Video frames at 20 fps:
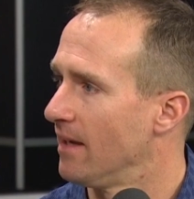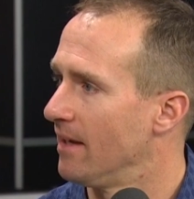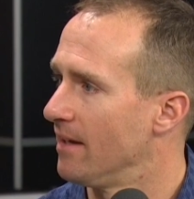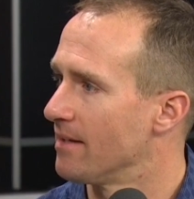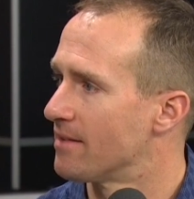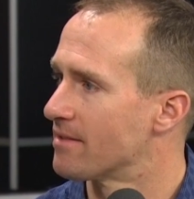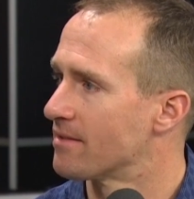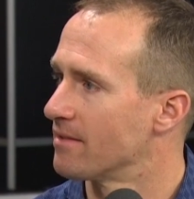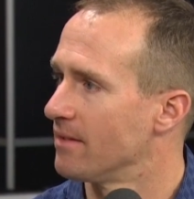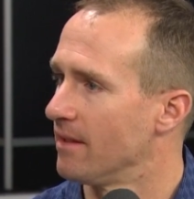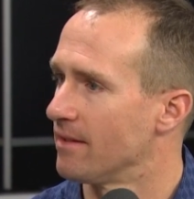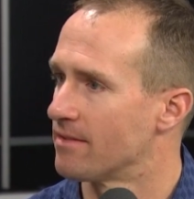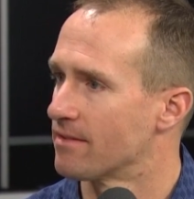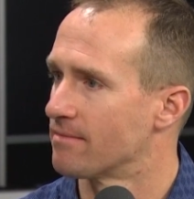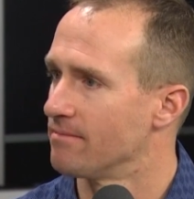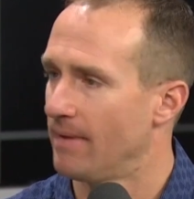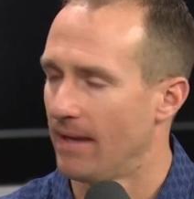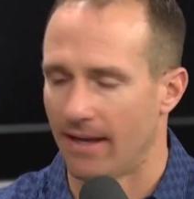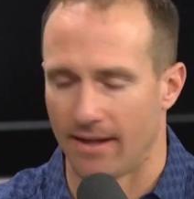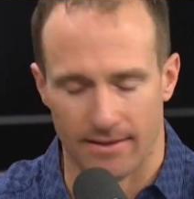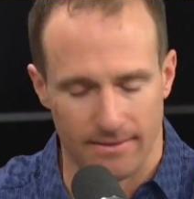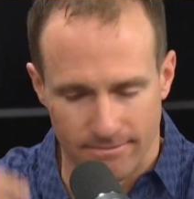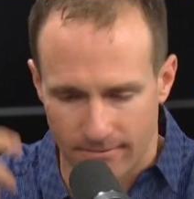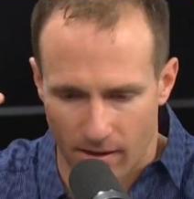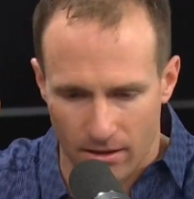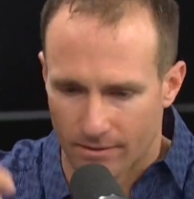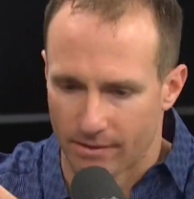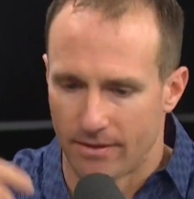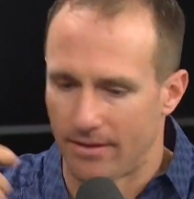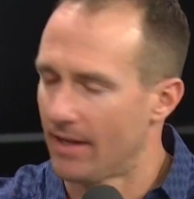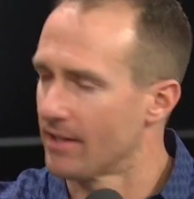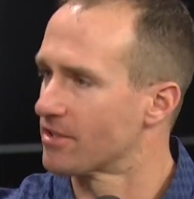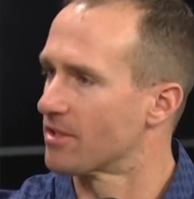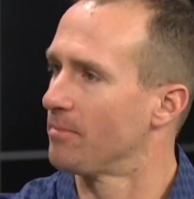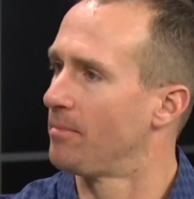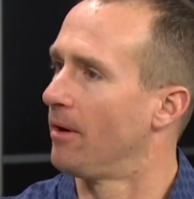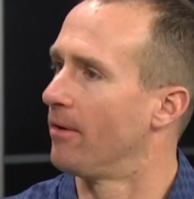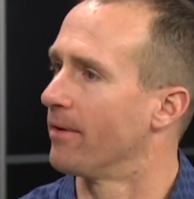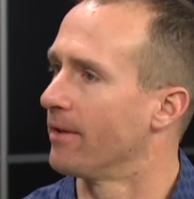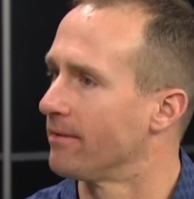and it's it's man on to the next
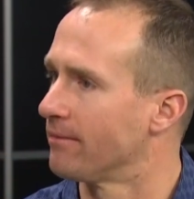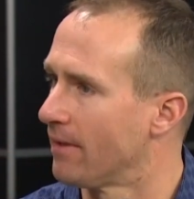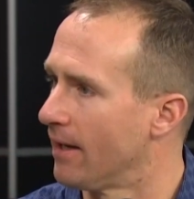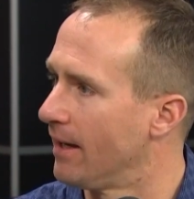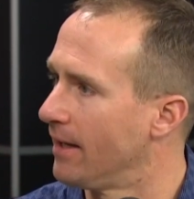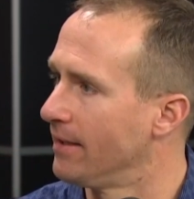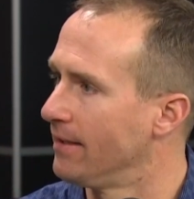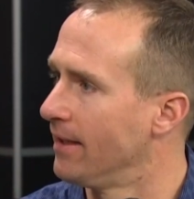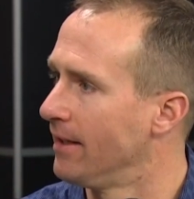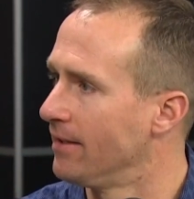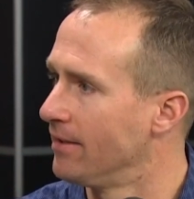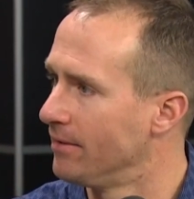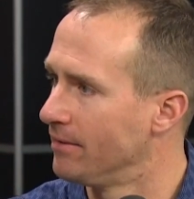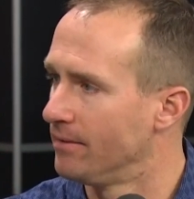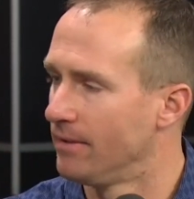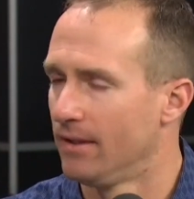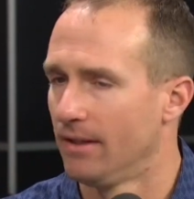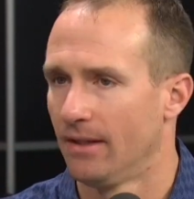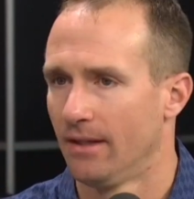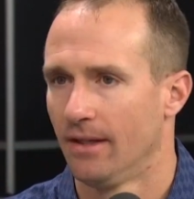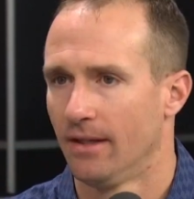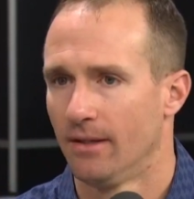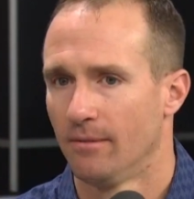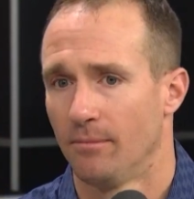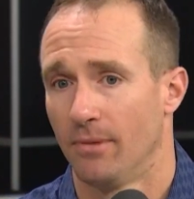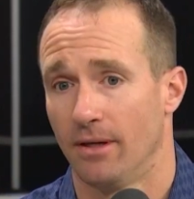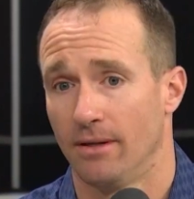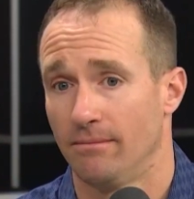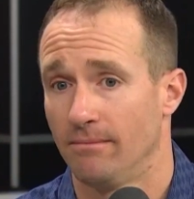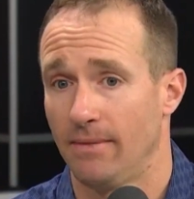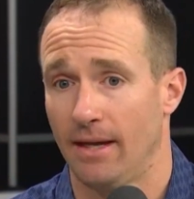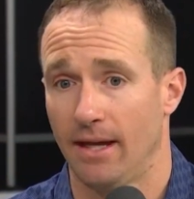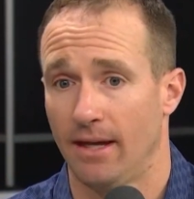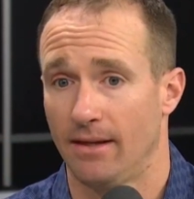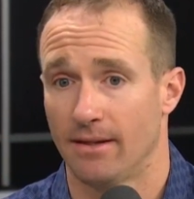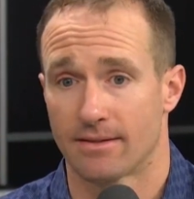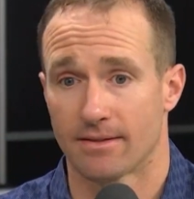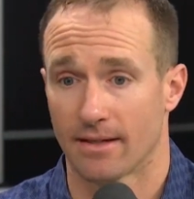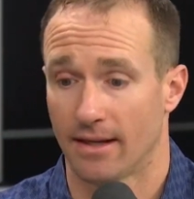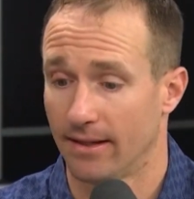opponent, March on, right? Right. You, but man,
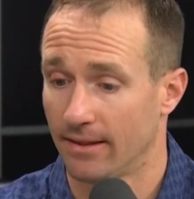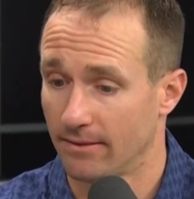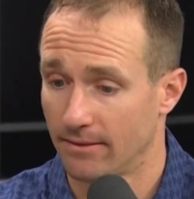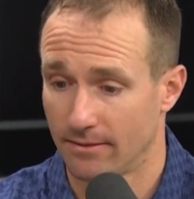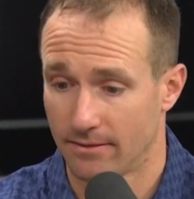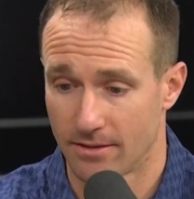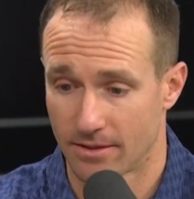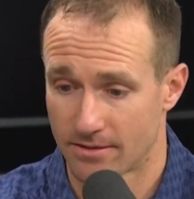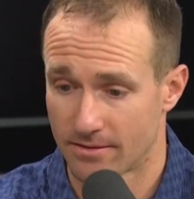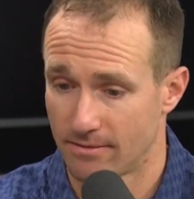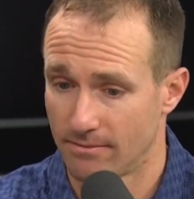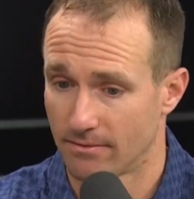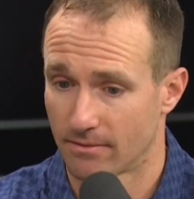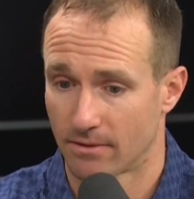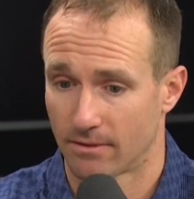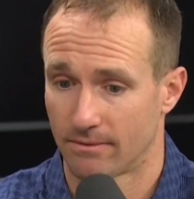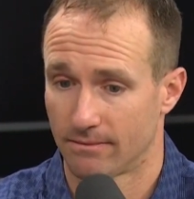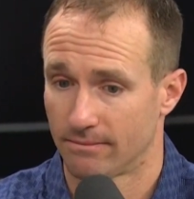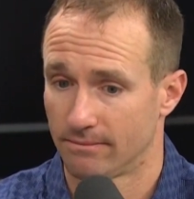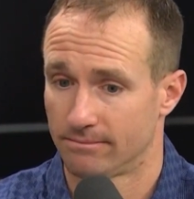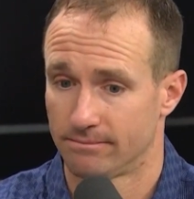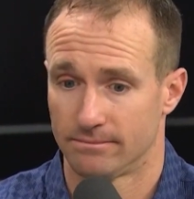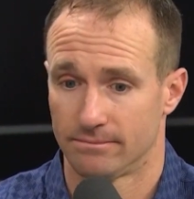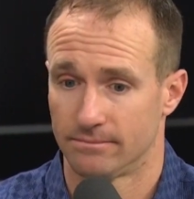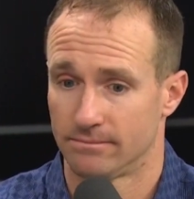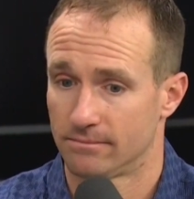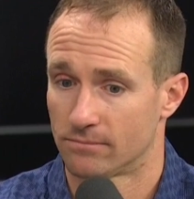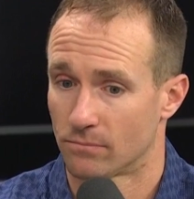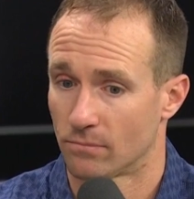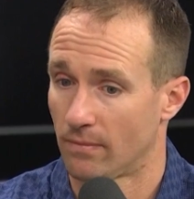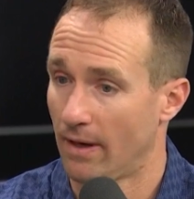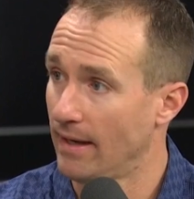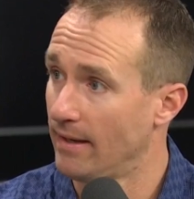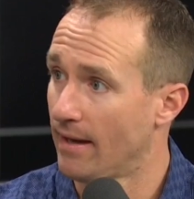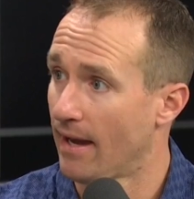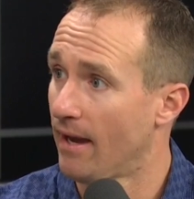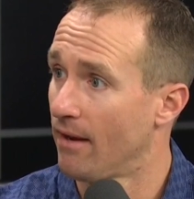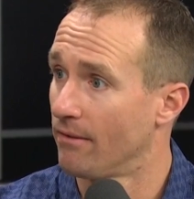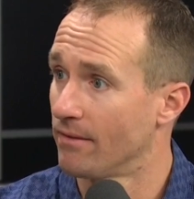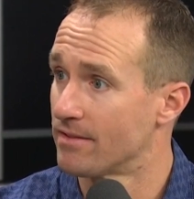it's like just right
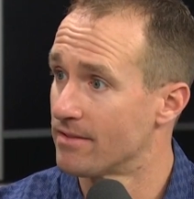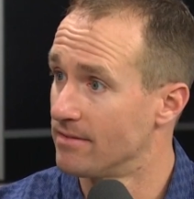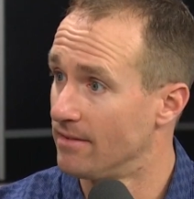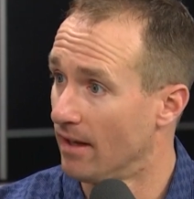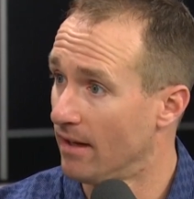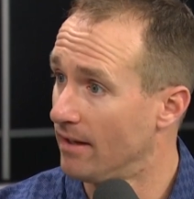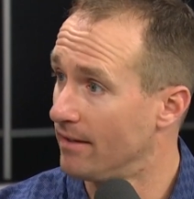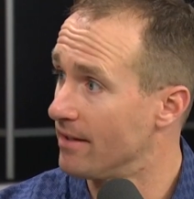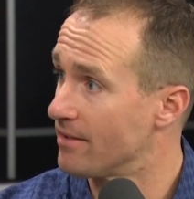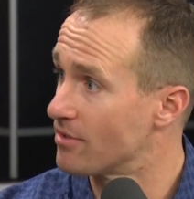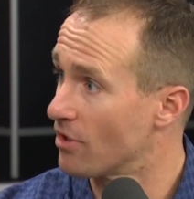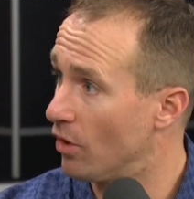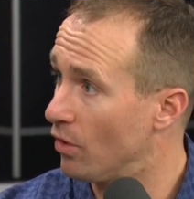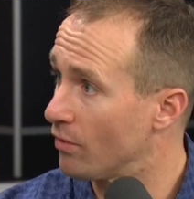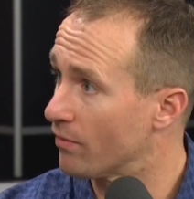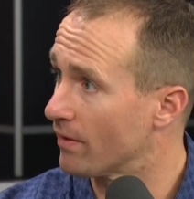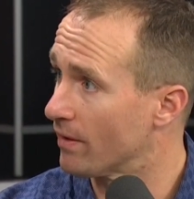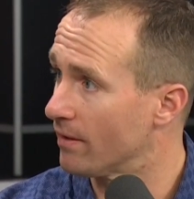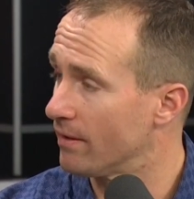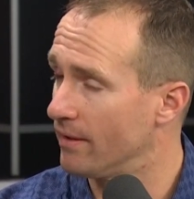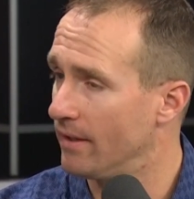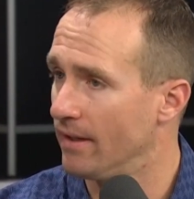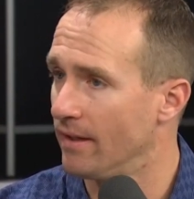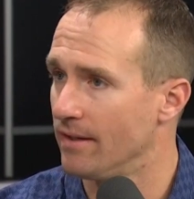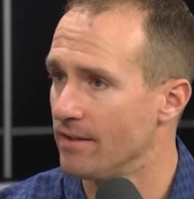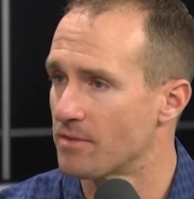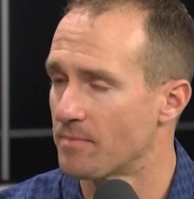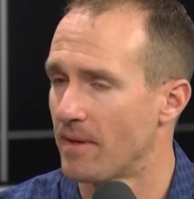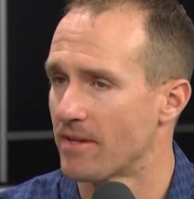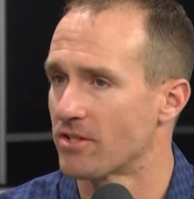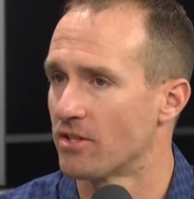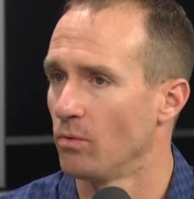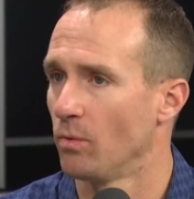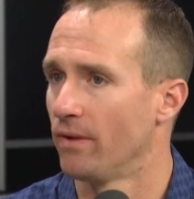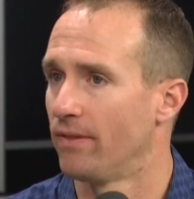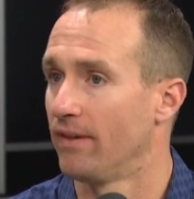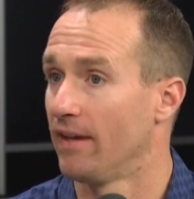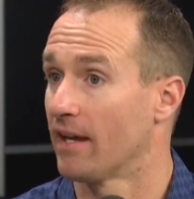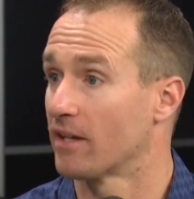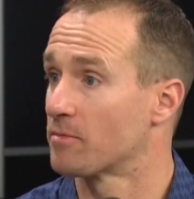now, it's done, it's over, and especially
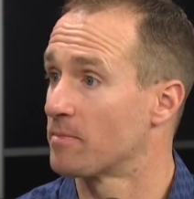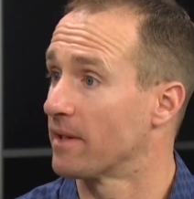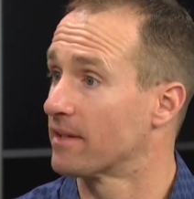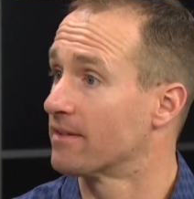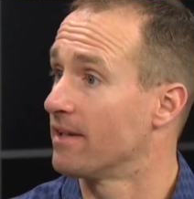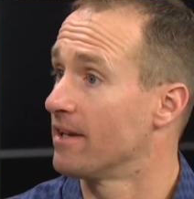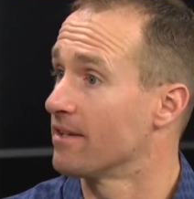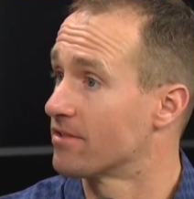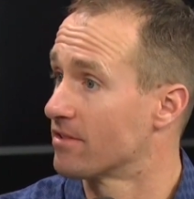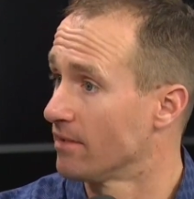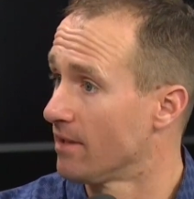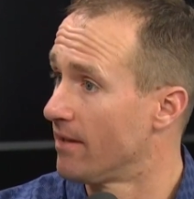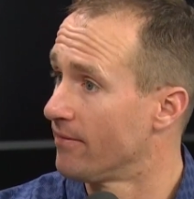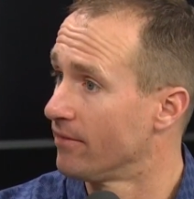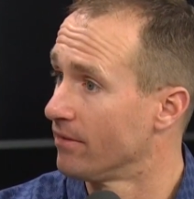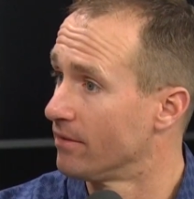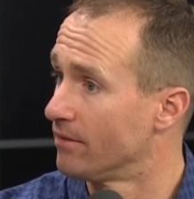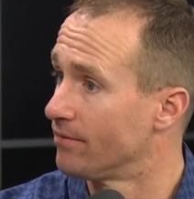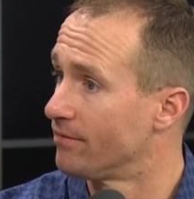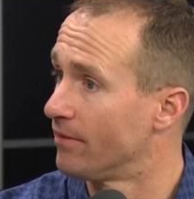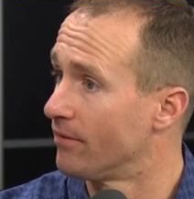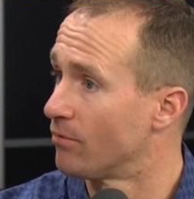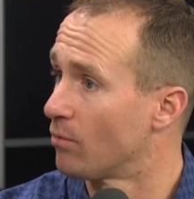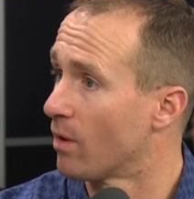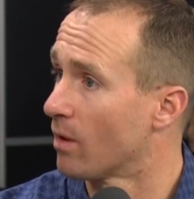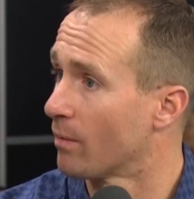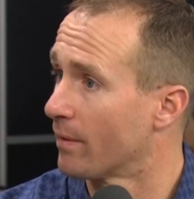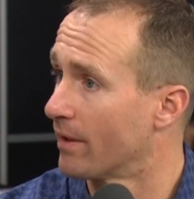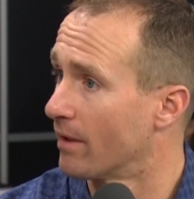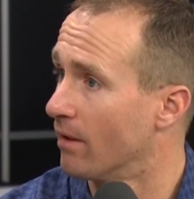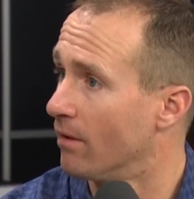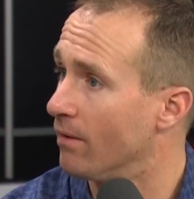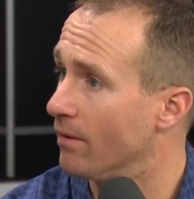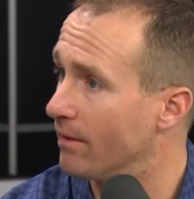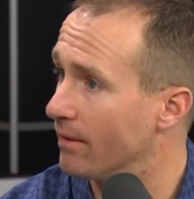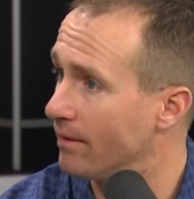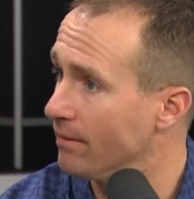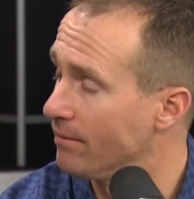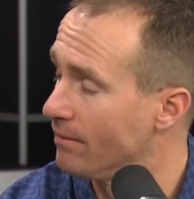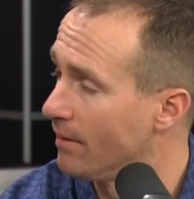with the expectation level of, of where we're
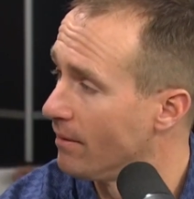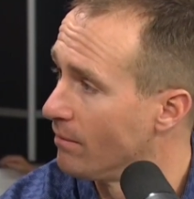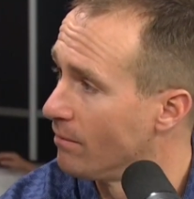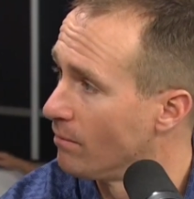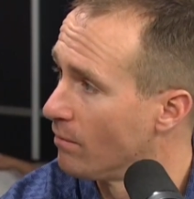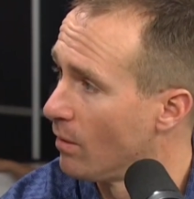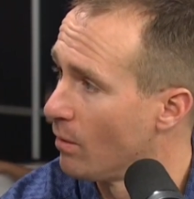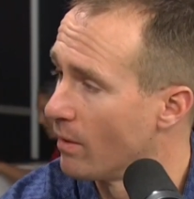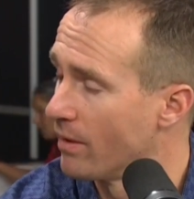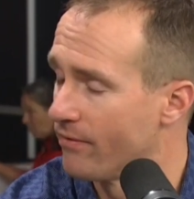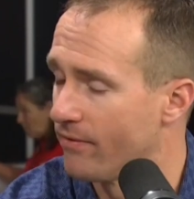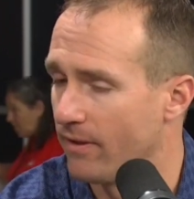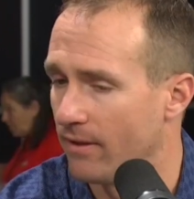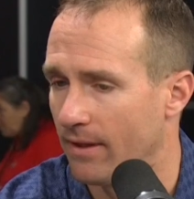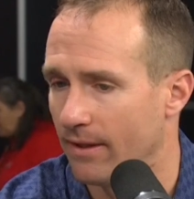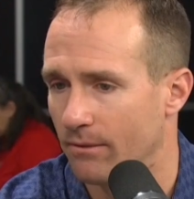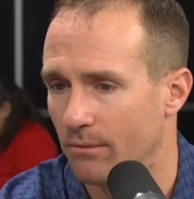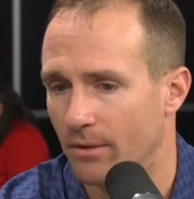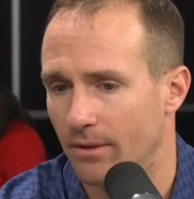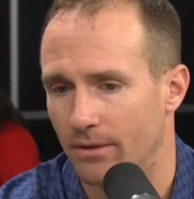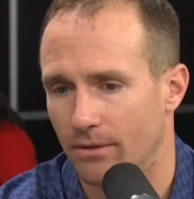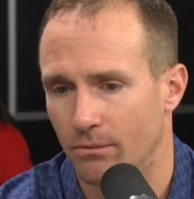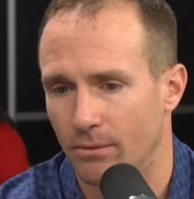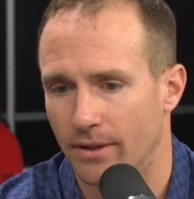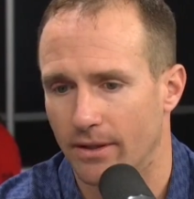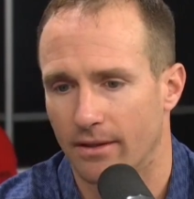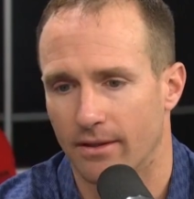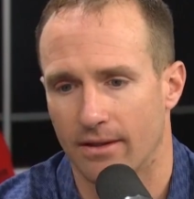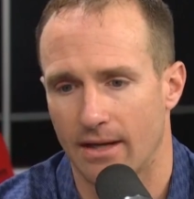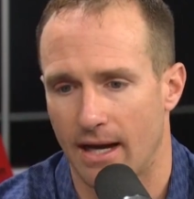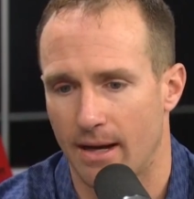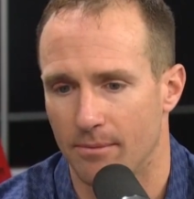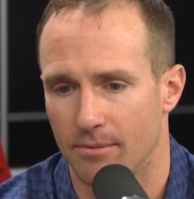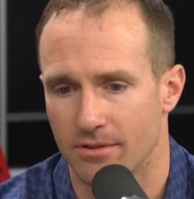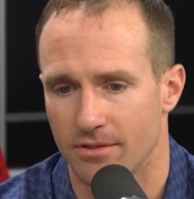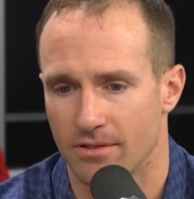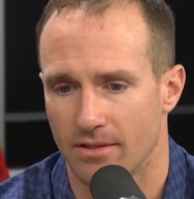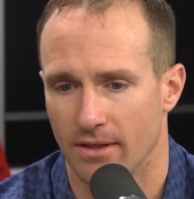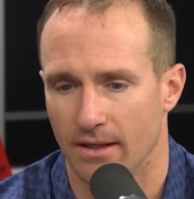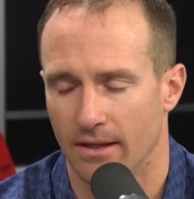going and, and what we felt like we we could
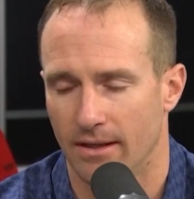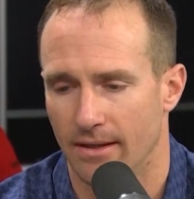accomplish.